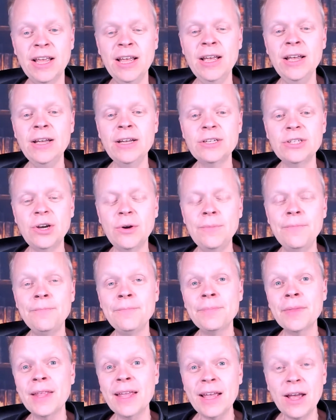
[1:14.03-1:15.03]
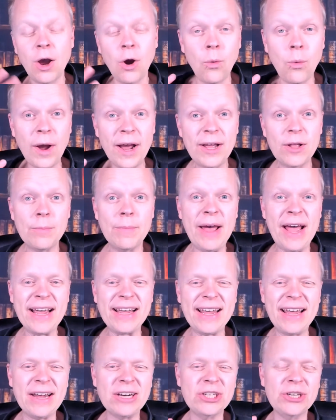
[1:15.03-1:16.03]
So a while
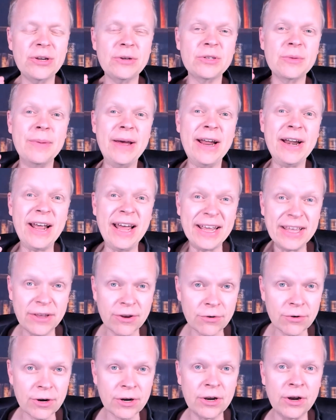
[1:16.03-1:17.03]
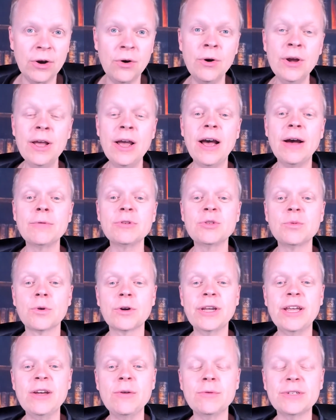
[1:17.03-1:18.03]
back, actually it was about a year ago, I was
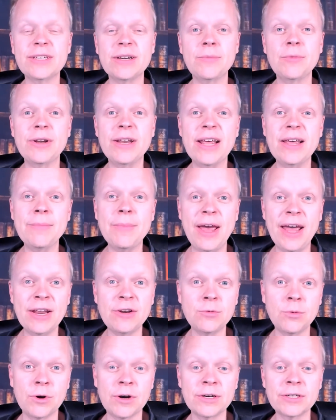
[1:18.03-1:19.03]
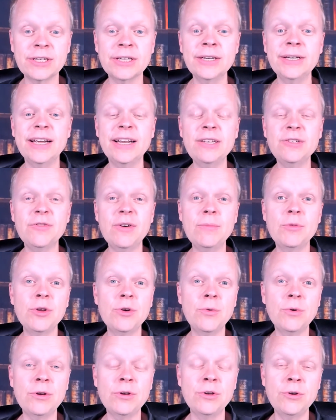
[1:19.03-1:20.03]
working with someone named Edward. He's from
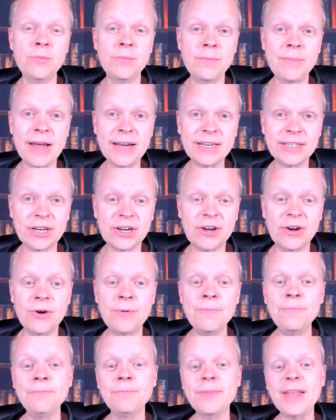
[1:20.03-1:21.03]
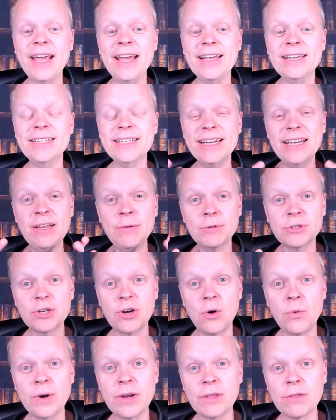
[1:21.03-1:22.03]
New, New Mexico, and he was
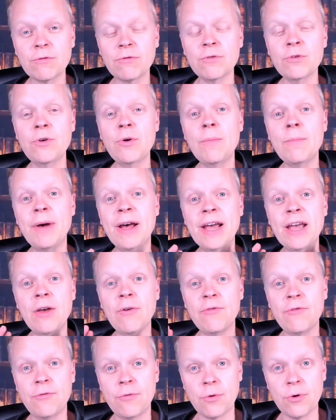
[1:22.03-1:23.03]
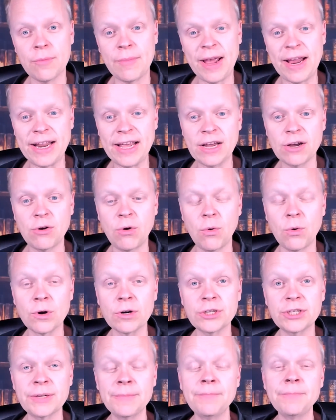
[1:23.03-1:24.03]
going through my formatting
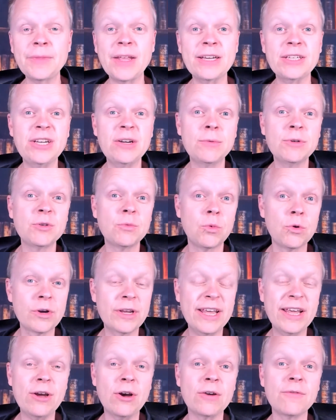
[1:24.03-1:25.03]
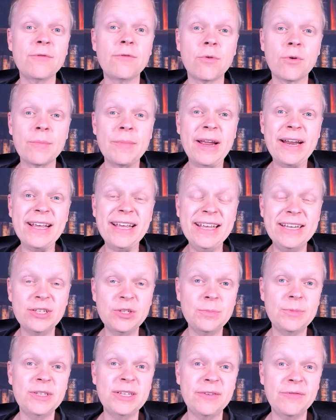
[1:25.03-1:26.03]
course as he was working on formatting his
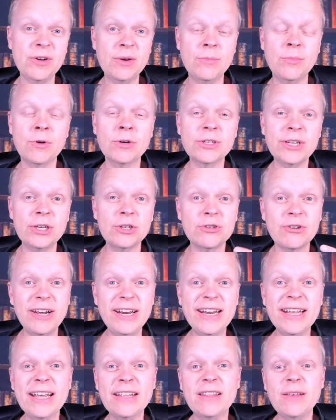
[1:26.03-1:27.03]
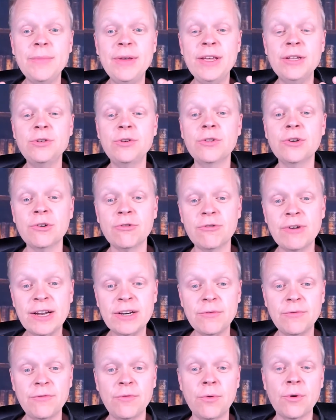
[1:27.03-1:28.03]
specific books and trying to get them into the
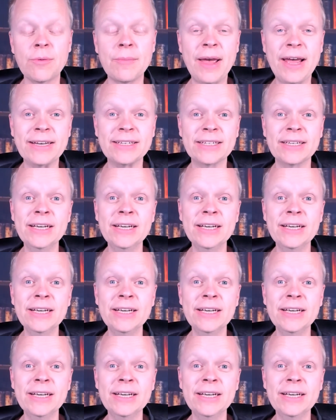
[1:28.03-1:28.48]
correct format.